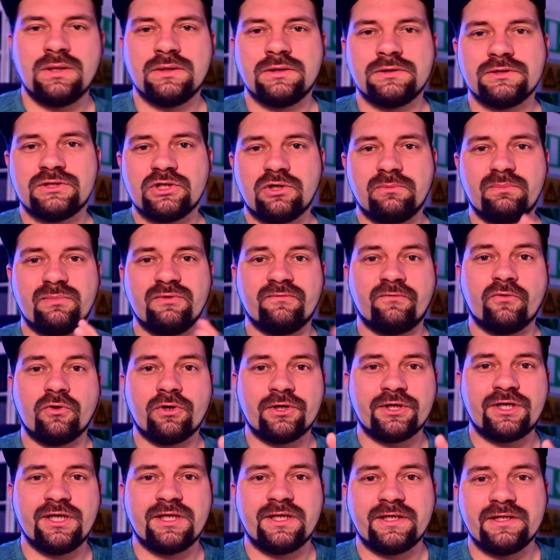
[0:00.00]
So
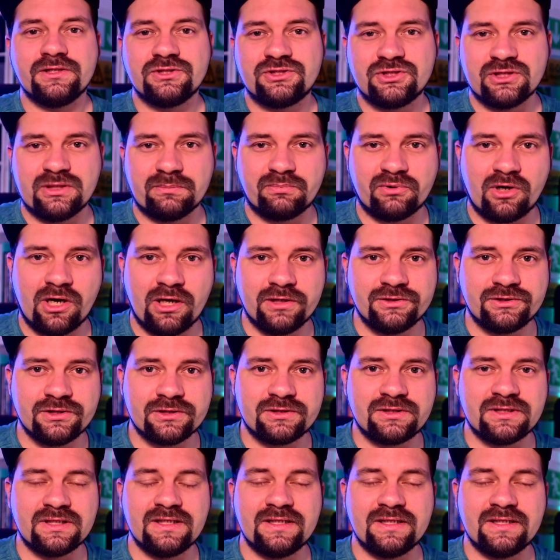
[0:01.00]
before getting into the project,